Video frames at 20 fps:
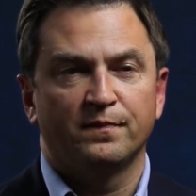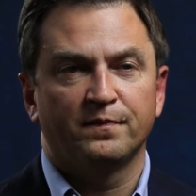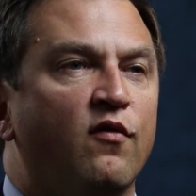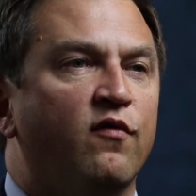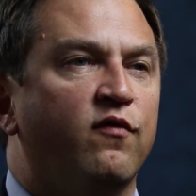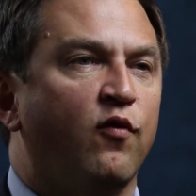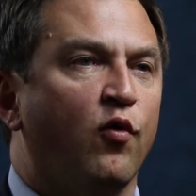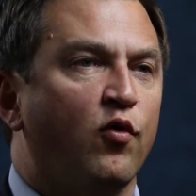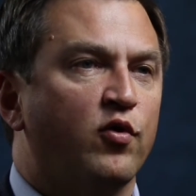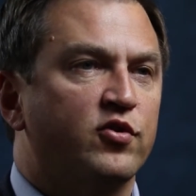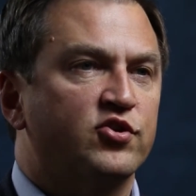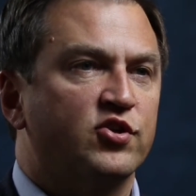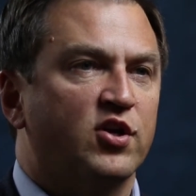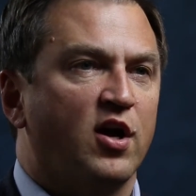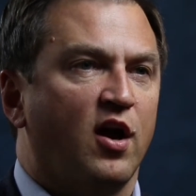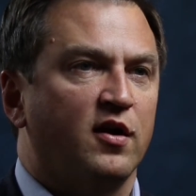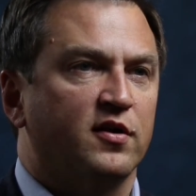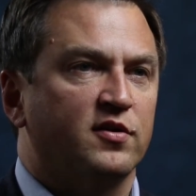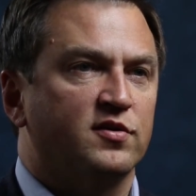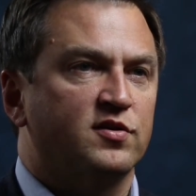Forged
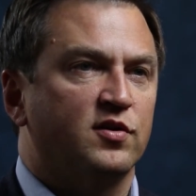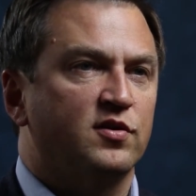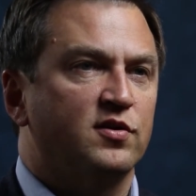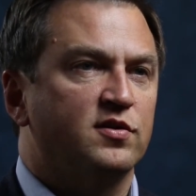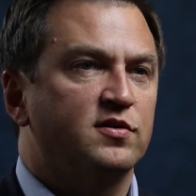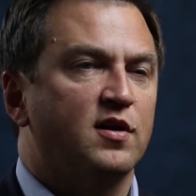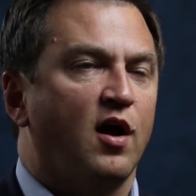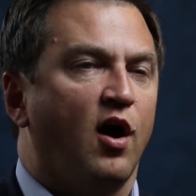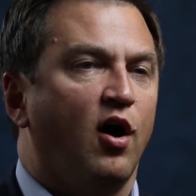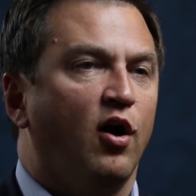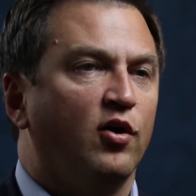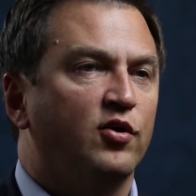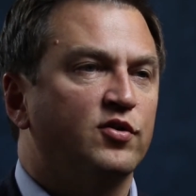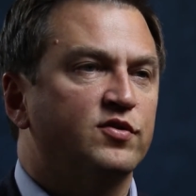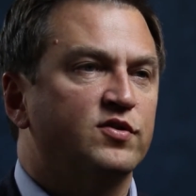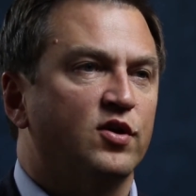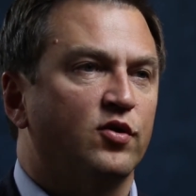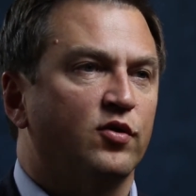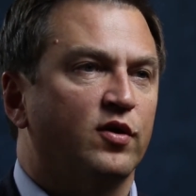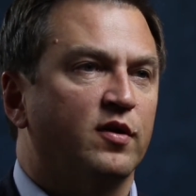codicils
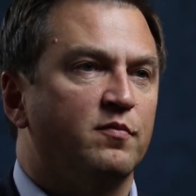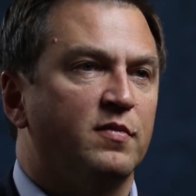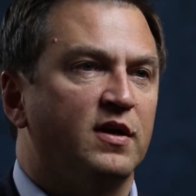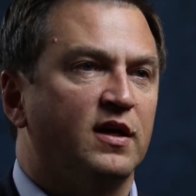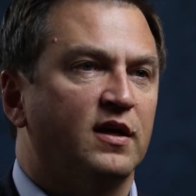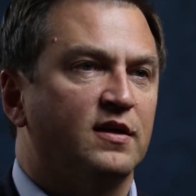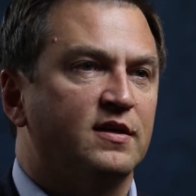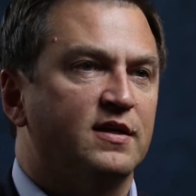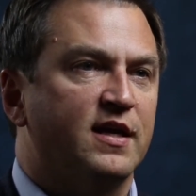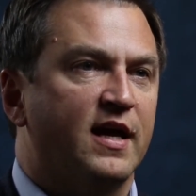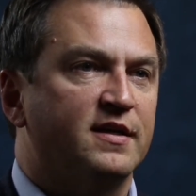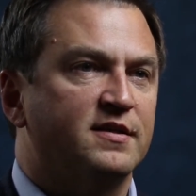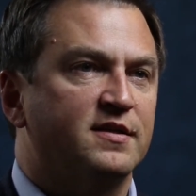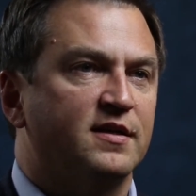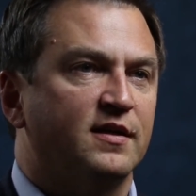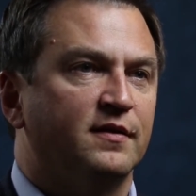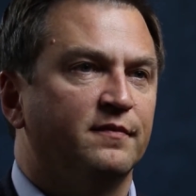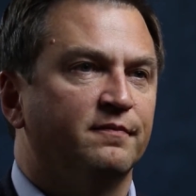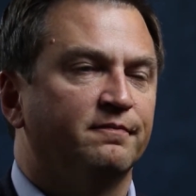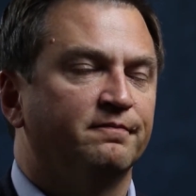also can be
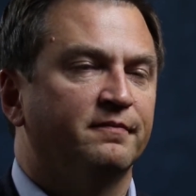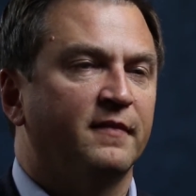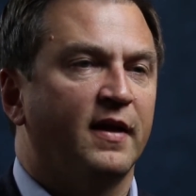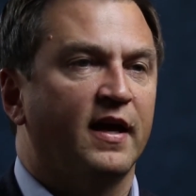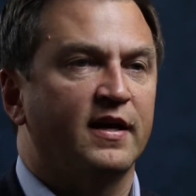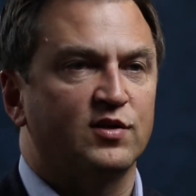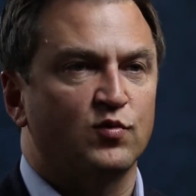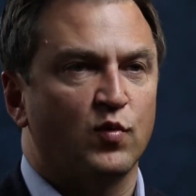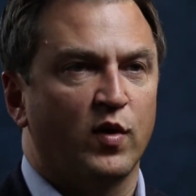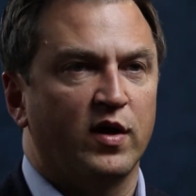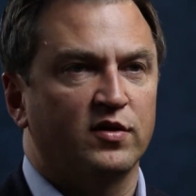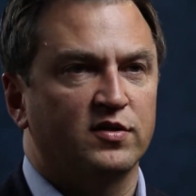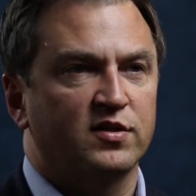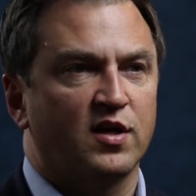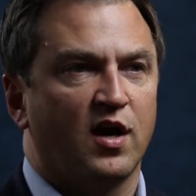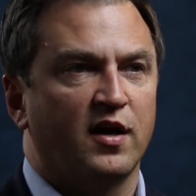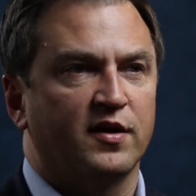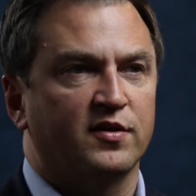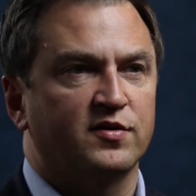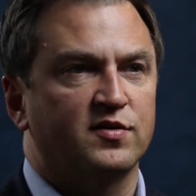contested, as well as
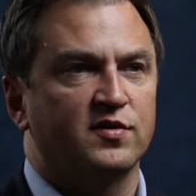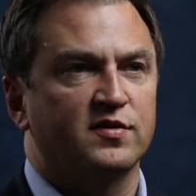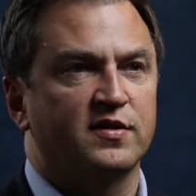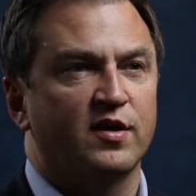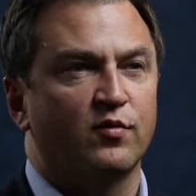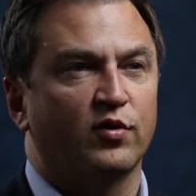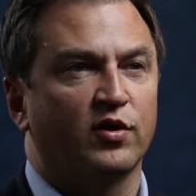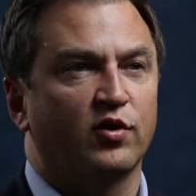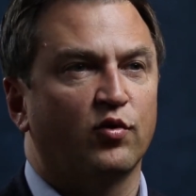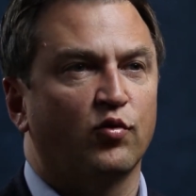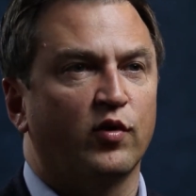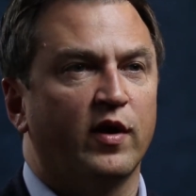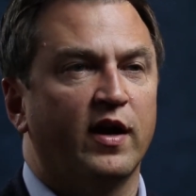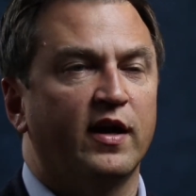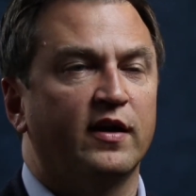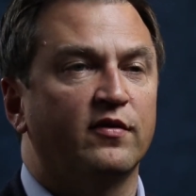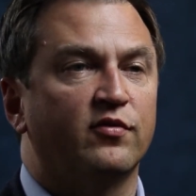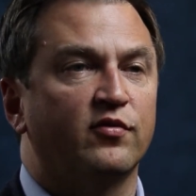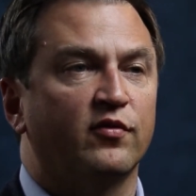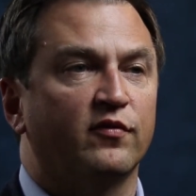codicils that were
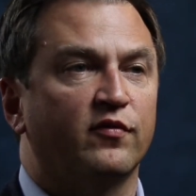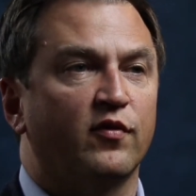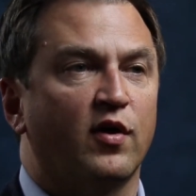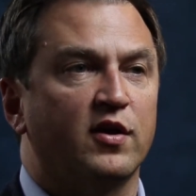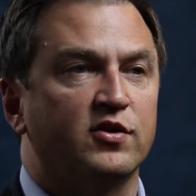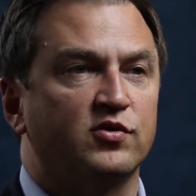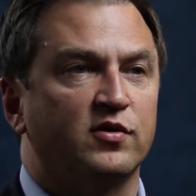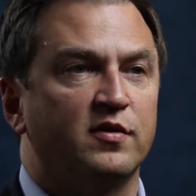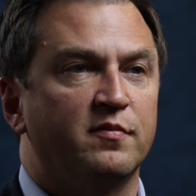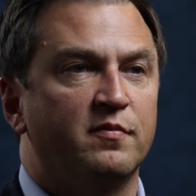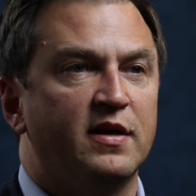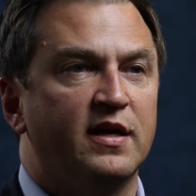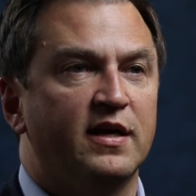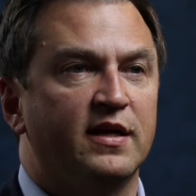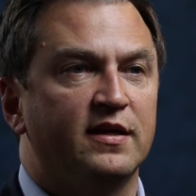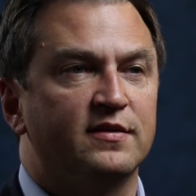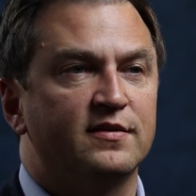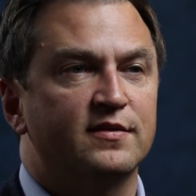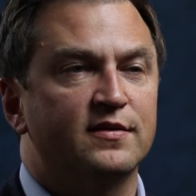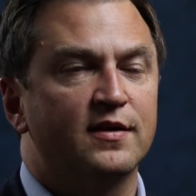created through fraudulent
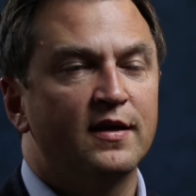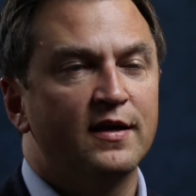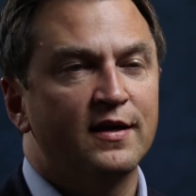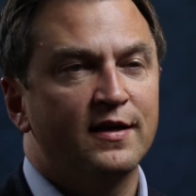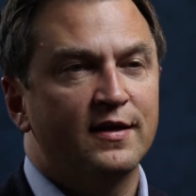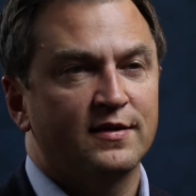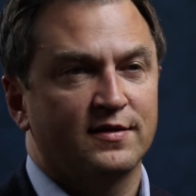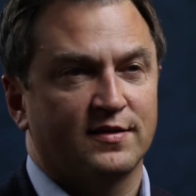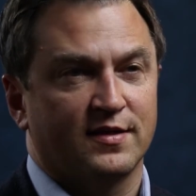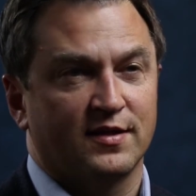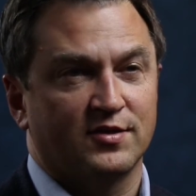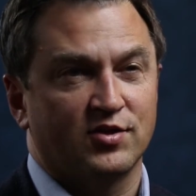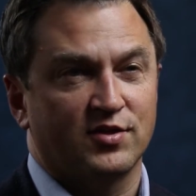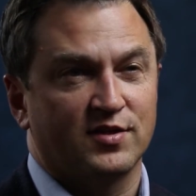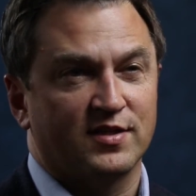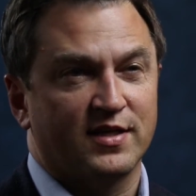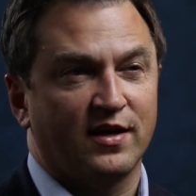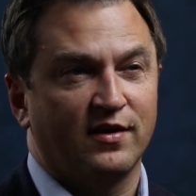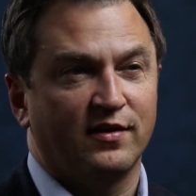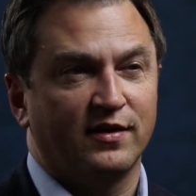means, such
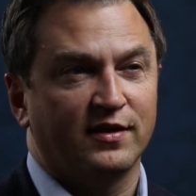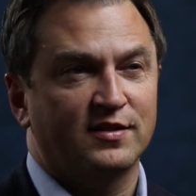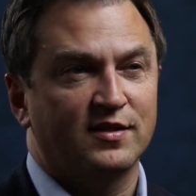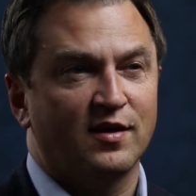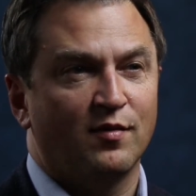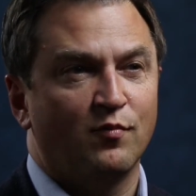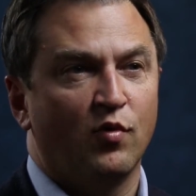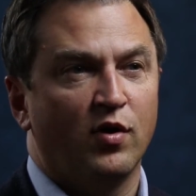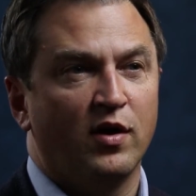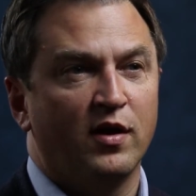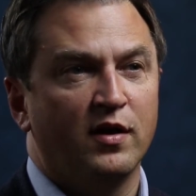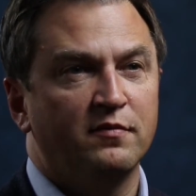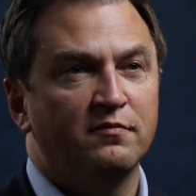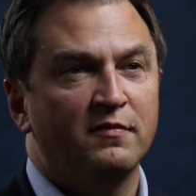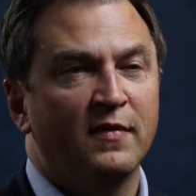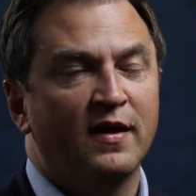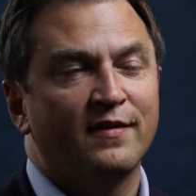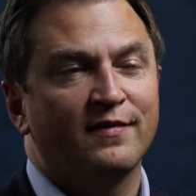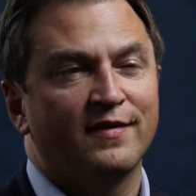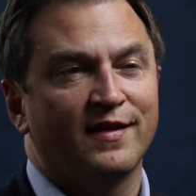as telling someone
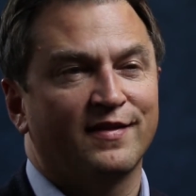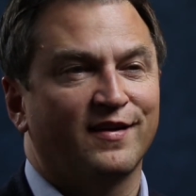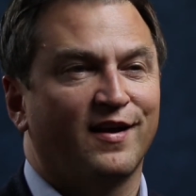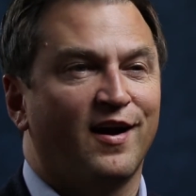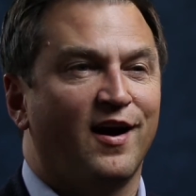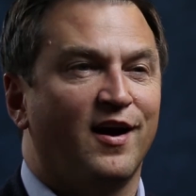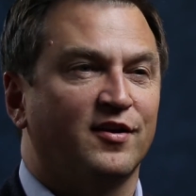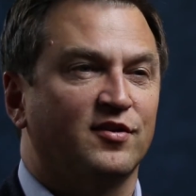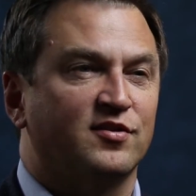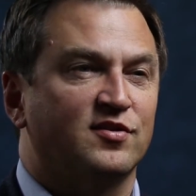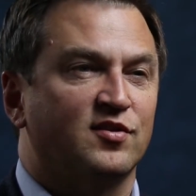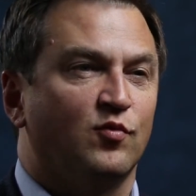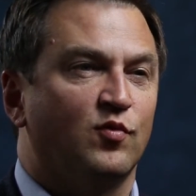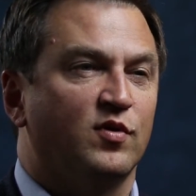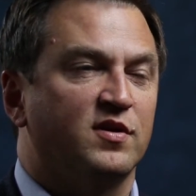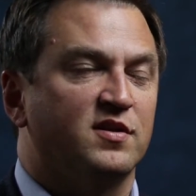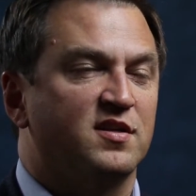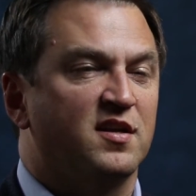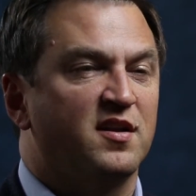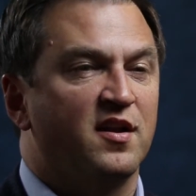that the codicil
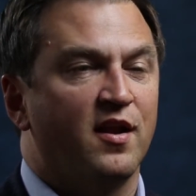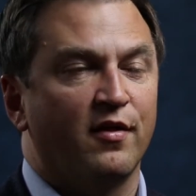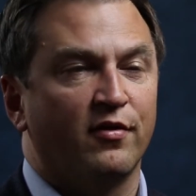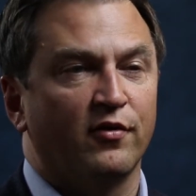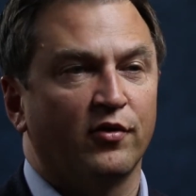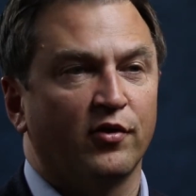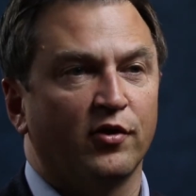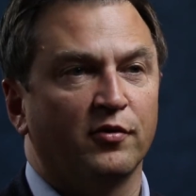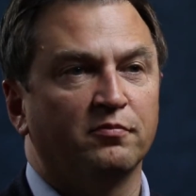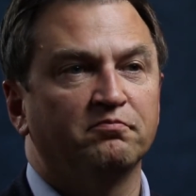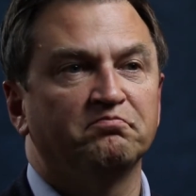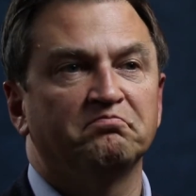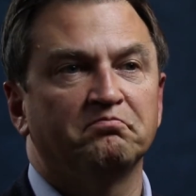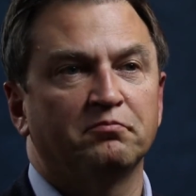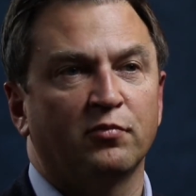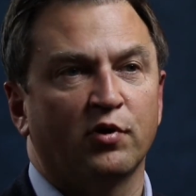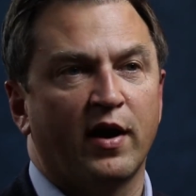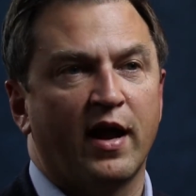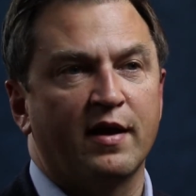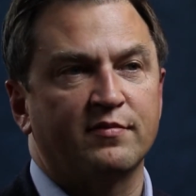was another,
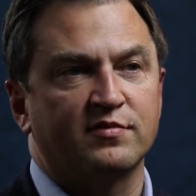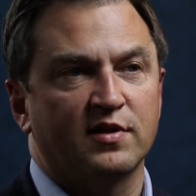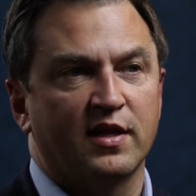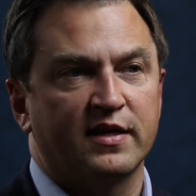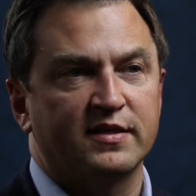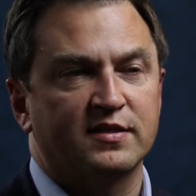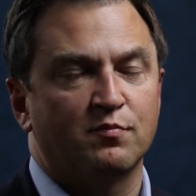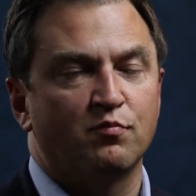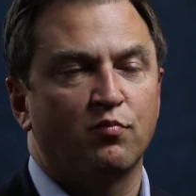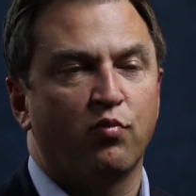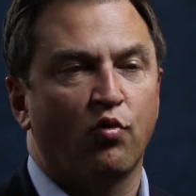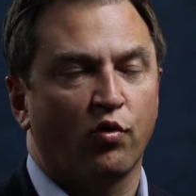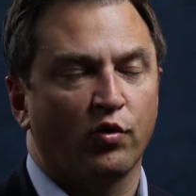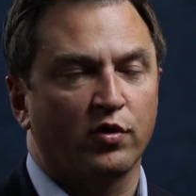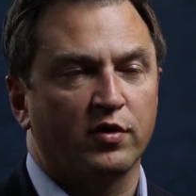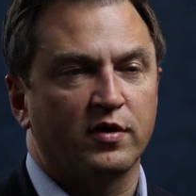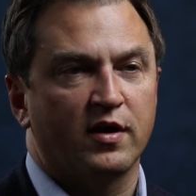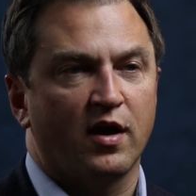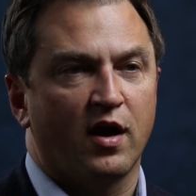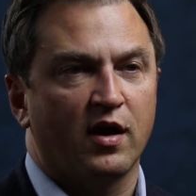perhaps less
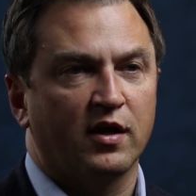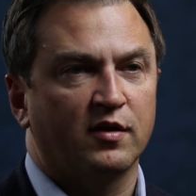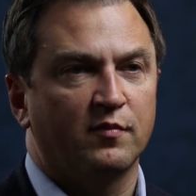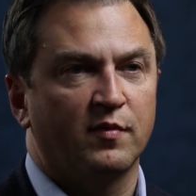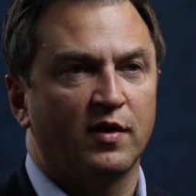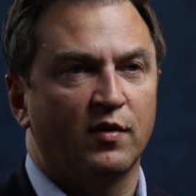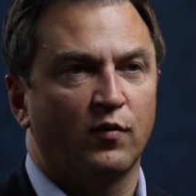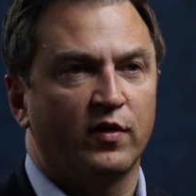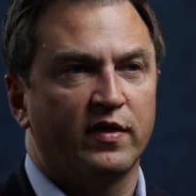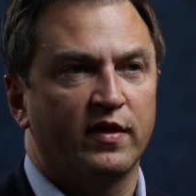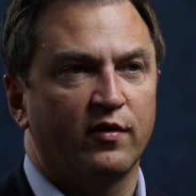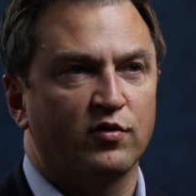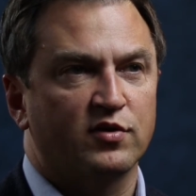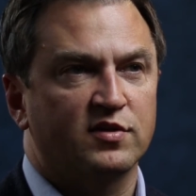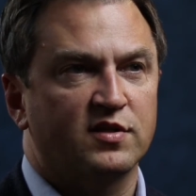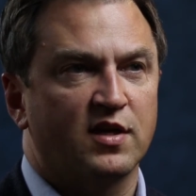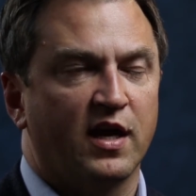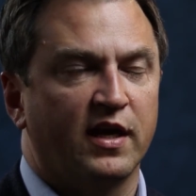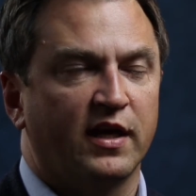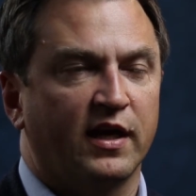important document when they were
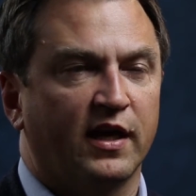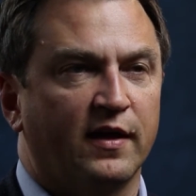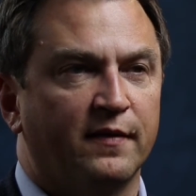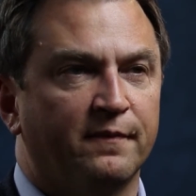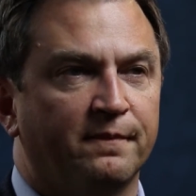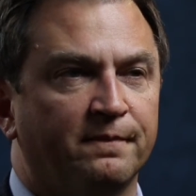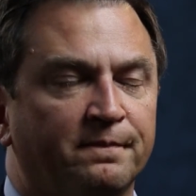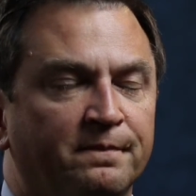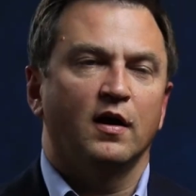signing it.